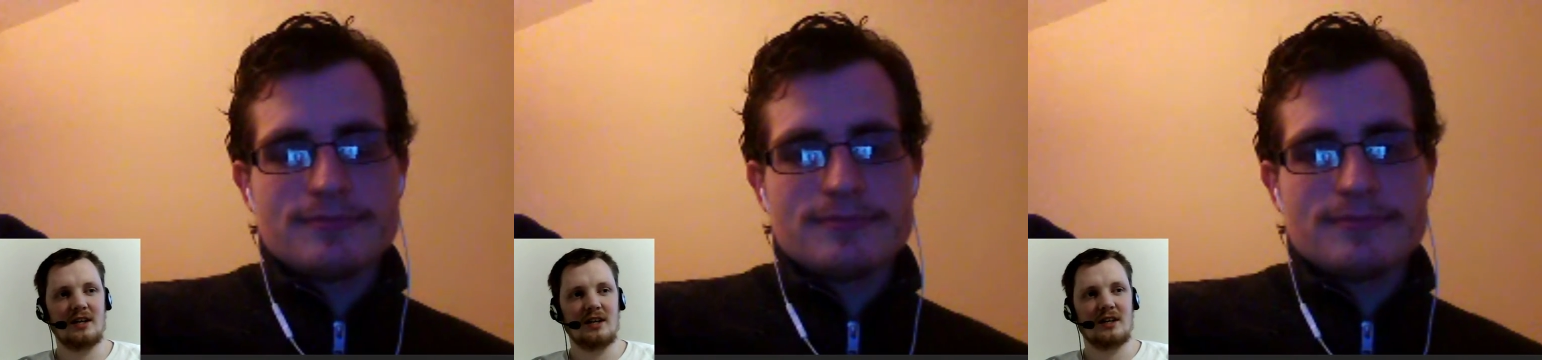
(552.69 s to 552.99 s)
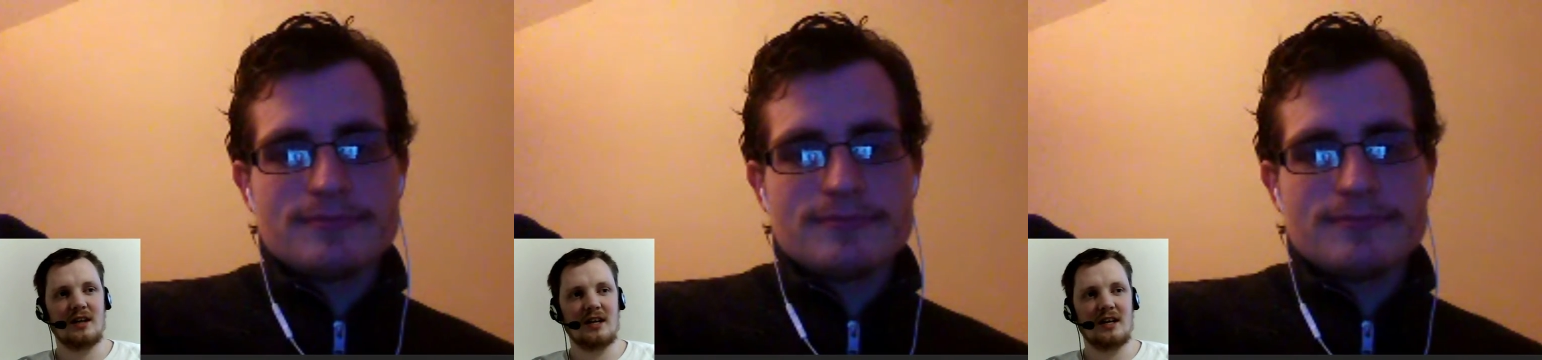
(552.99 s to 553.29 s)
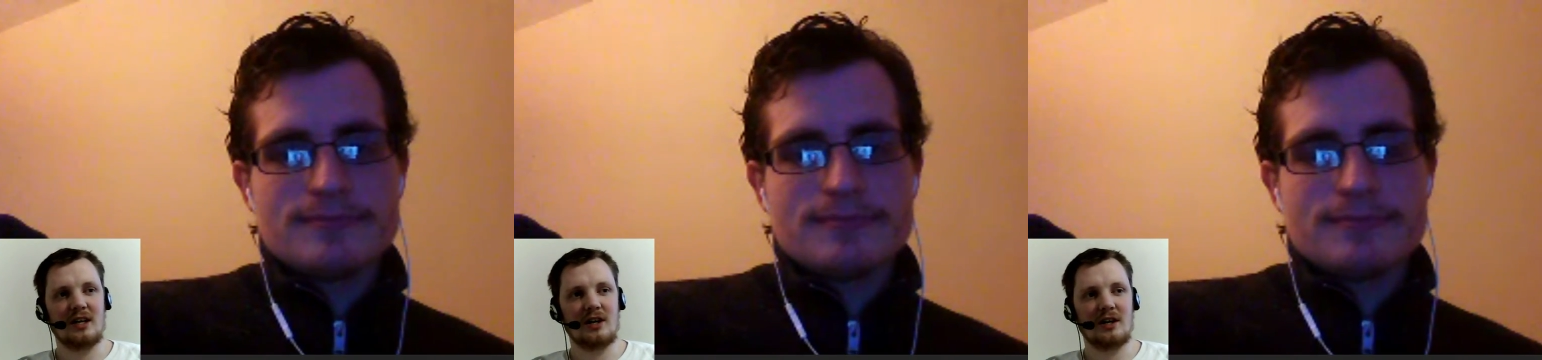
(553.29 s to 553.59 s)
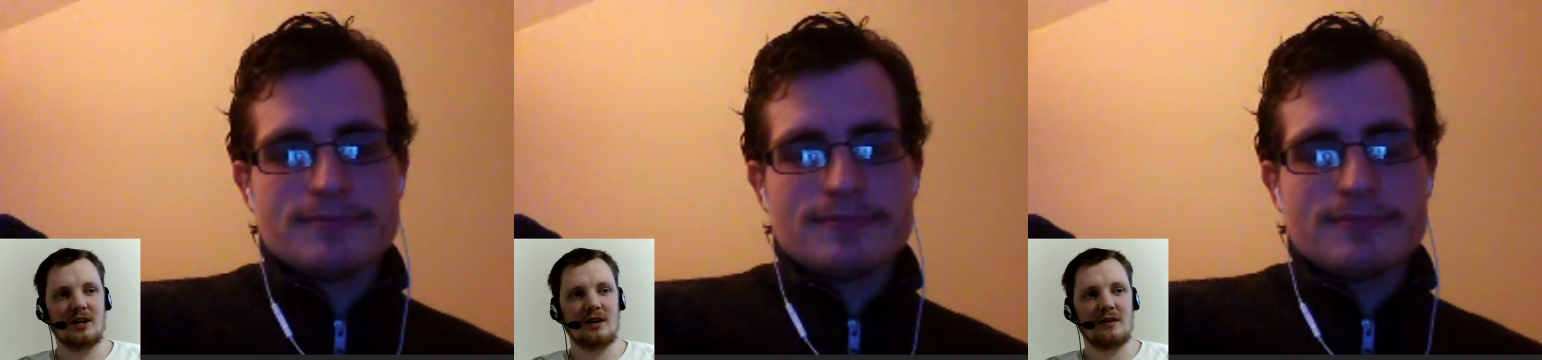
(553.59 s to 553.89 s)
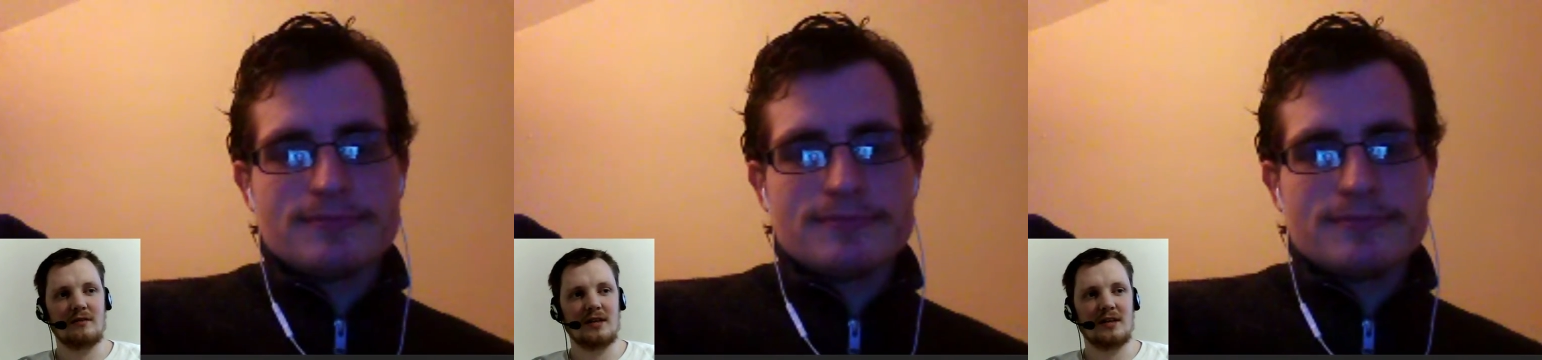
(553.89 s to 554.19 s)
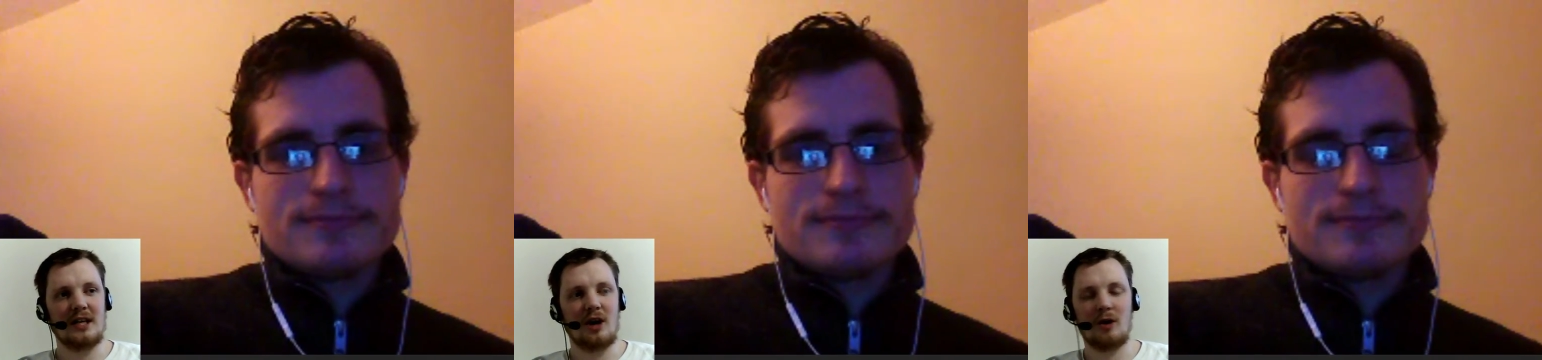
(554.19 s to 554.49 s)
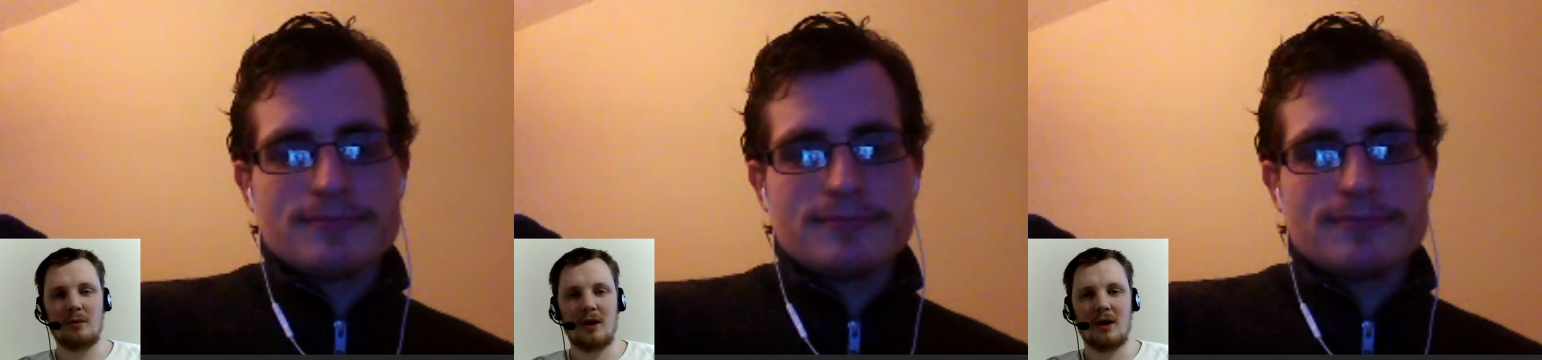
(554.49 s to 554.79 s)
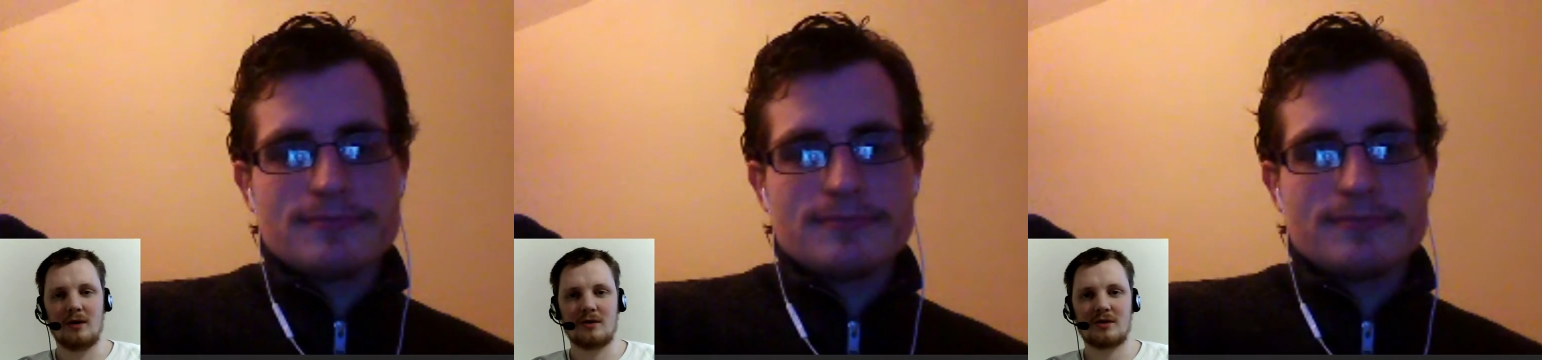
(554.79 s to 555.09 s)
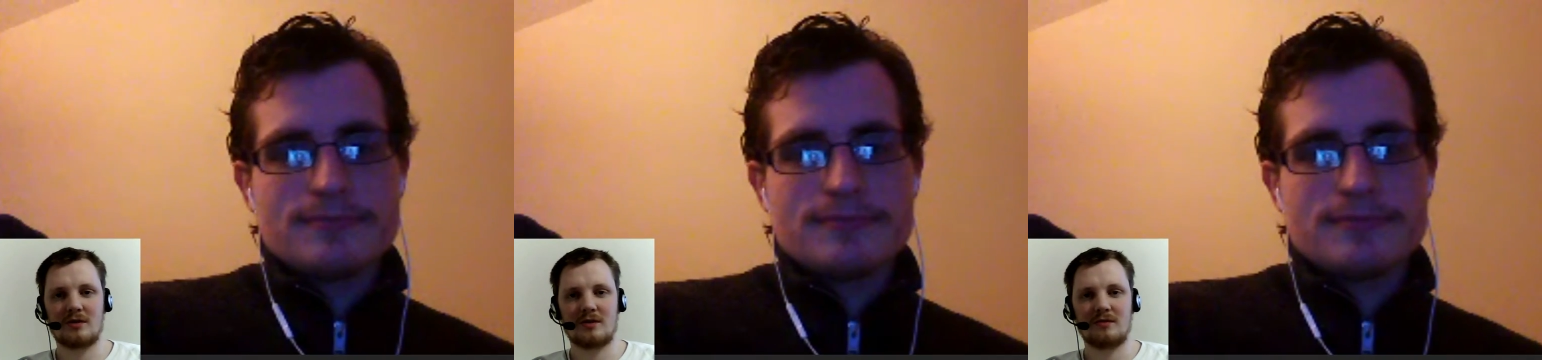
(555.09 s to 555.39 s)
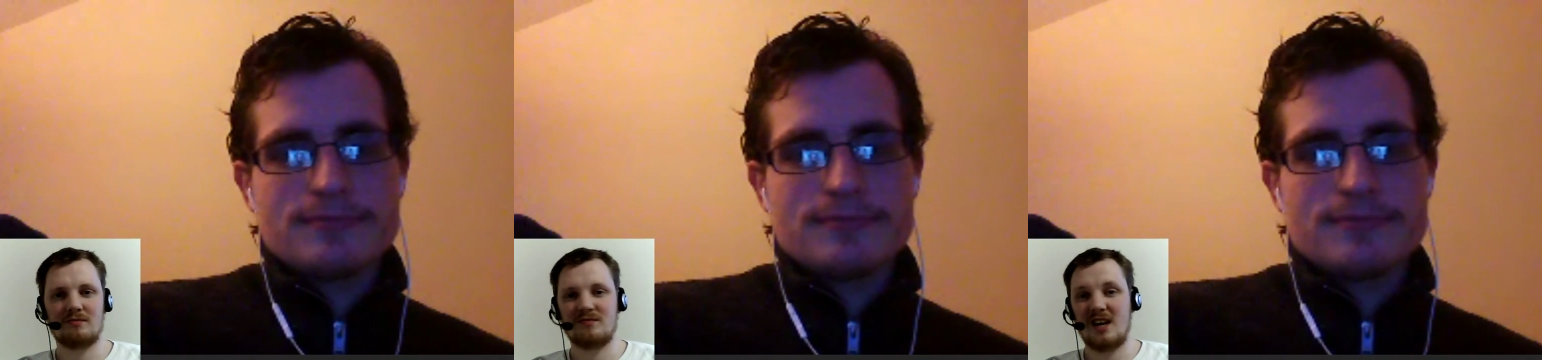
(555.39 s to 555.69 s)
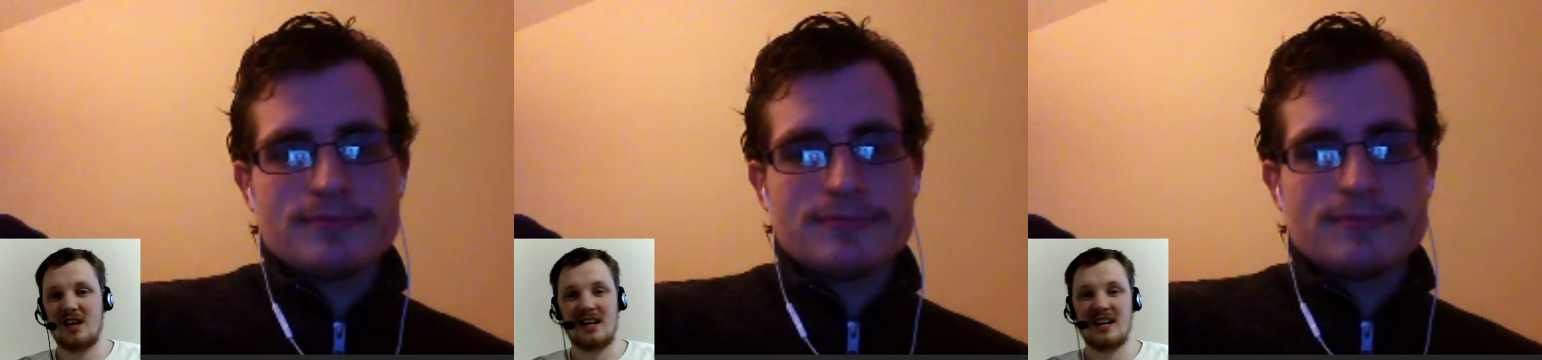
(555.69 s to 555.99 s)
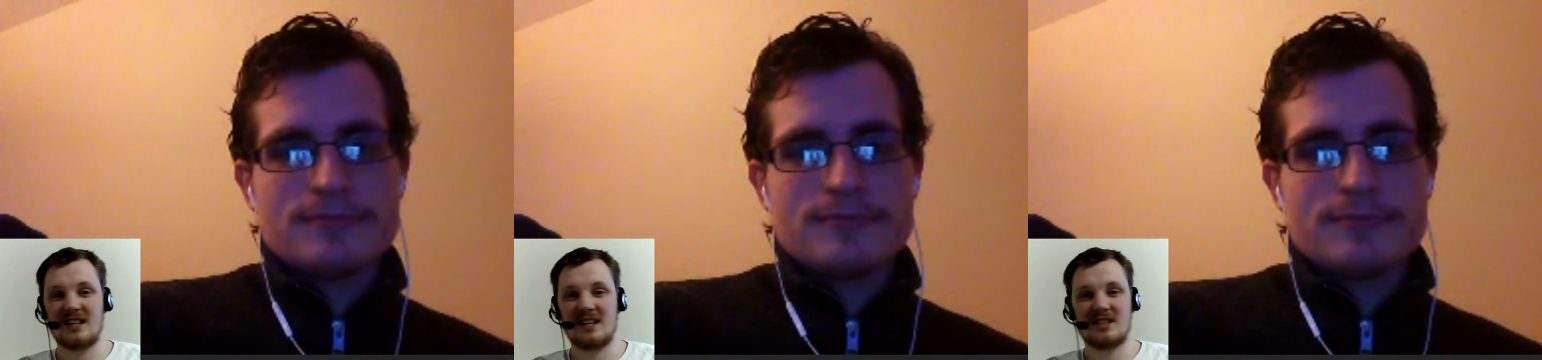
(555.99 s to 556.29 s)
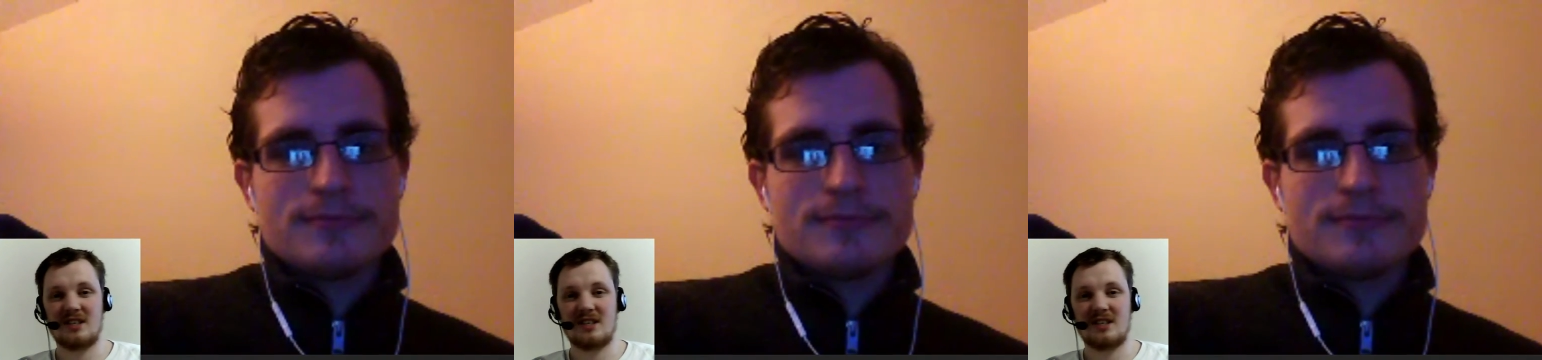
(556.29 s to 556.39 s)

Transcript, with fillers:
Speaker 1: Then he kind of he hobos, I guess. He